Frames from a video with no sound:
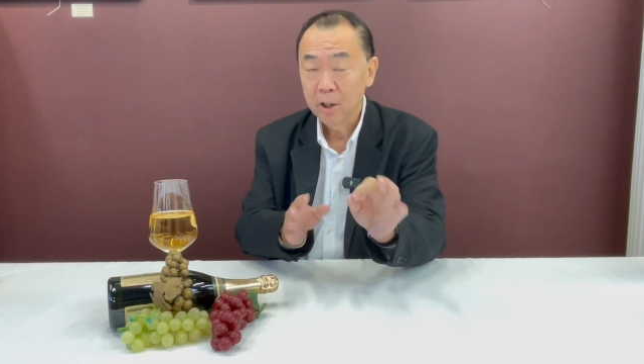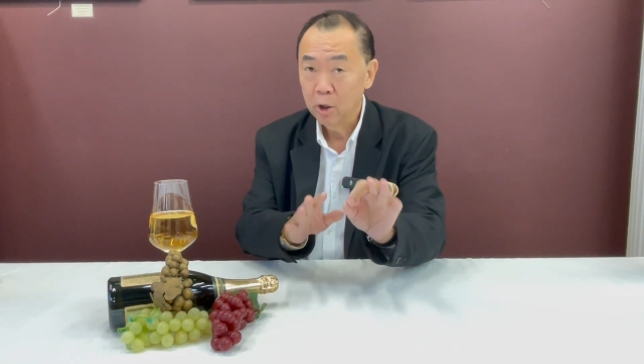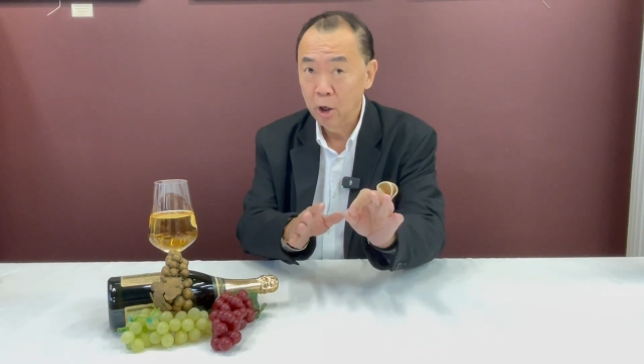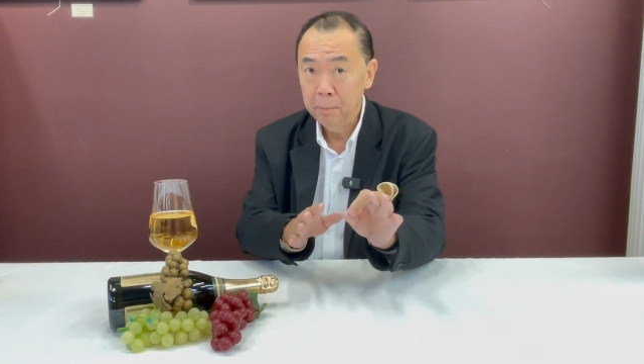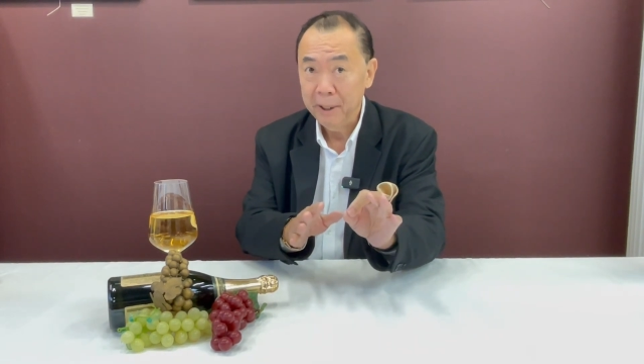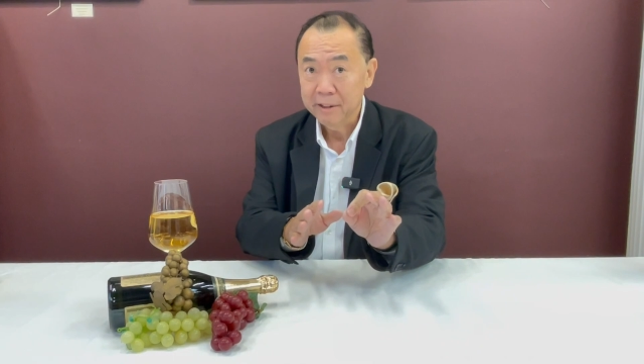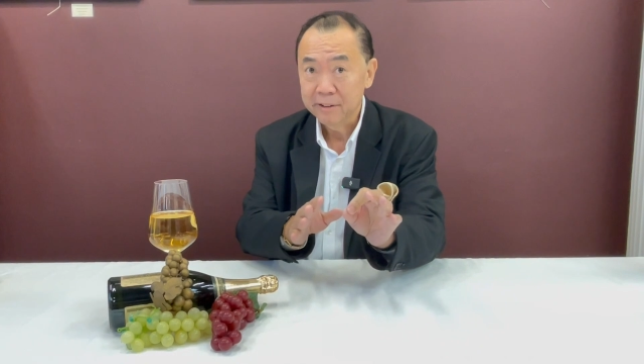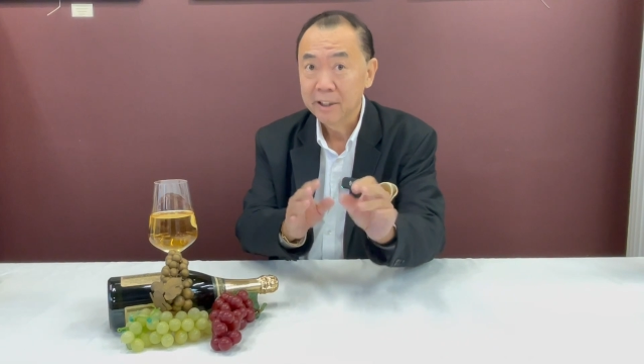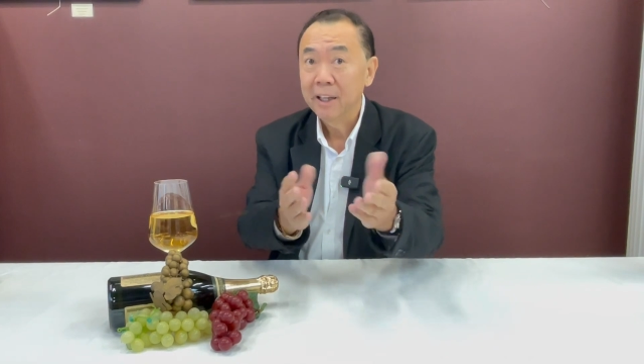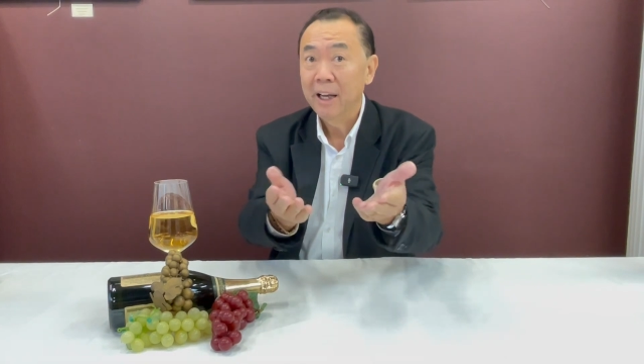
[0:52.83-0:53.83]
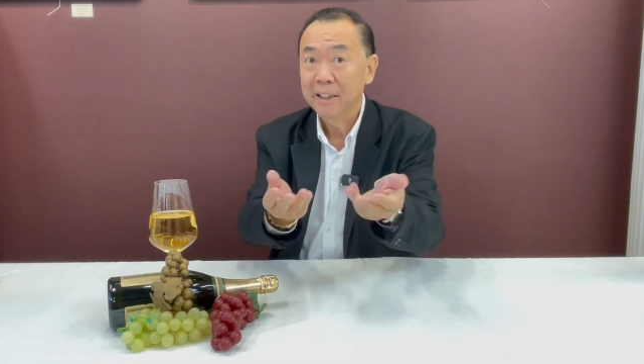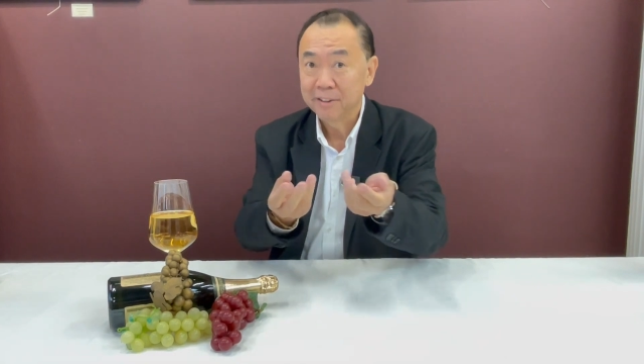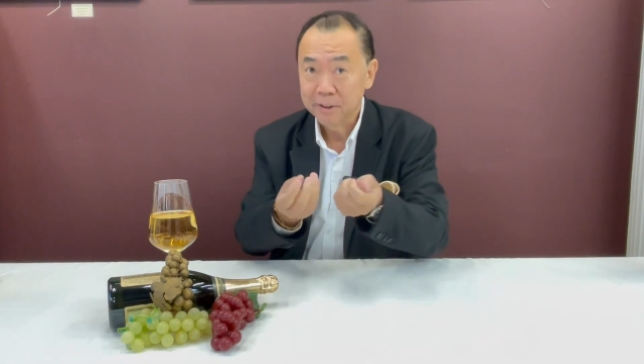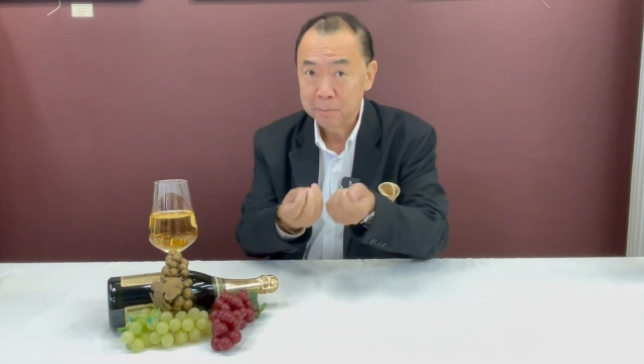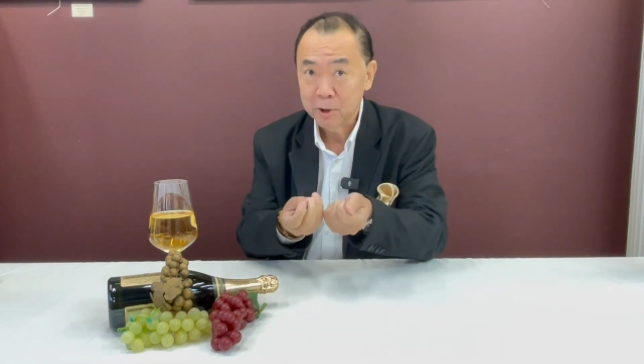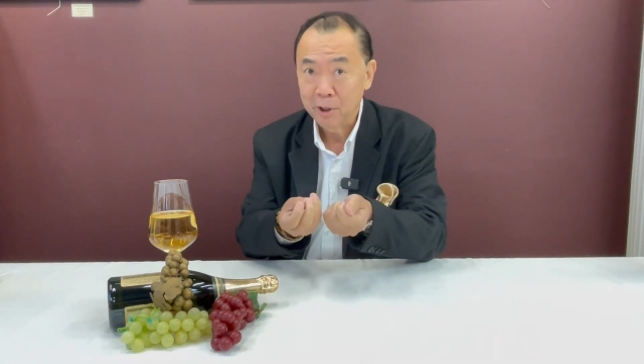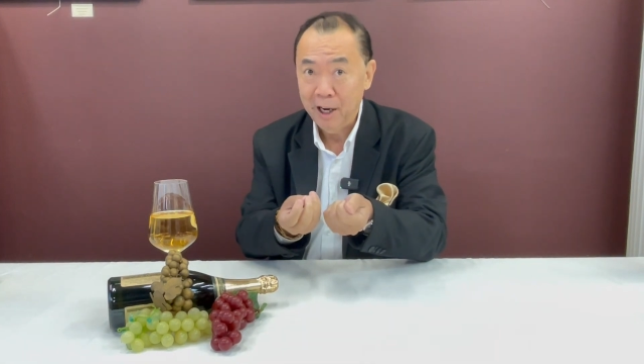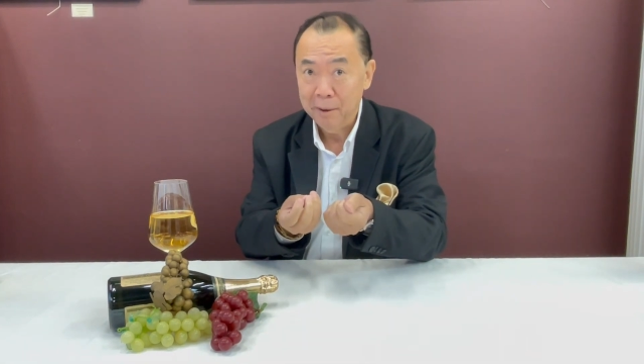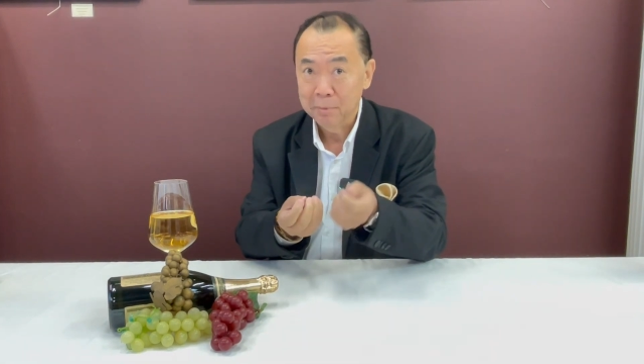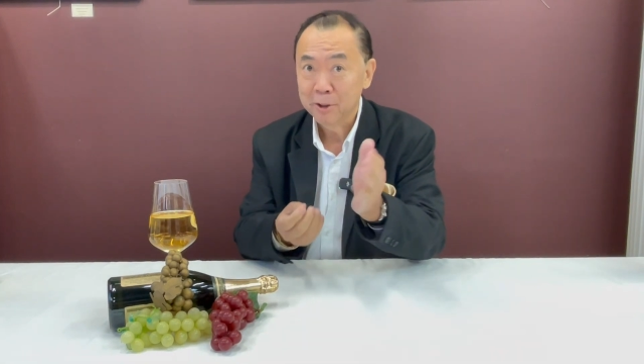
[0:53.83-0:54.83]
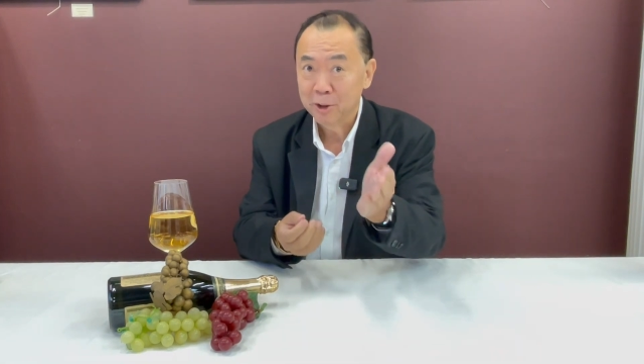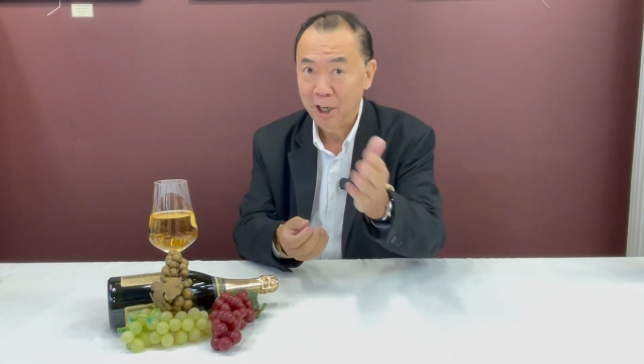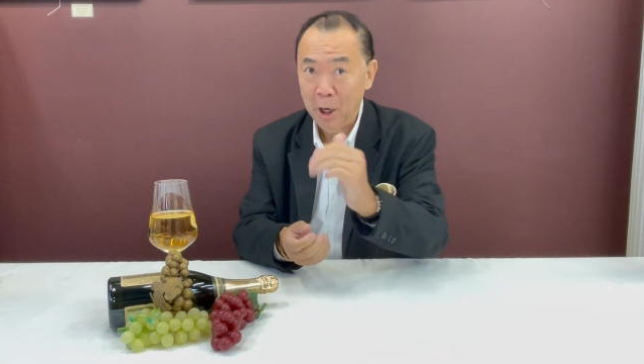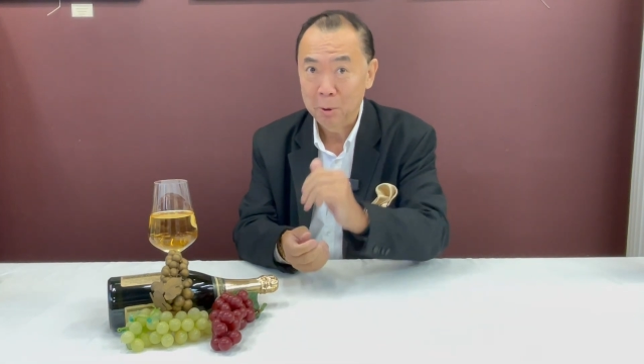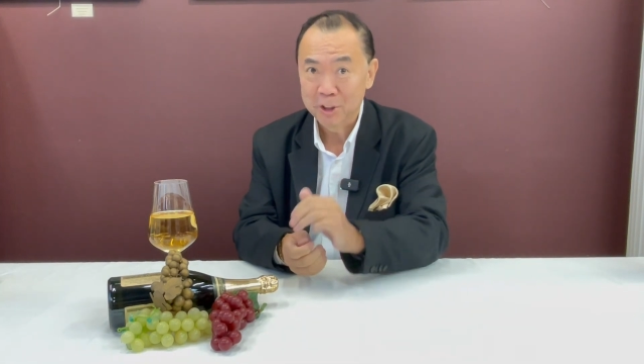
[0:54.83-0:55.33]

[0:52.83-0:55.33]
comment, and subscribe to our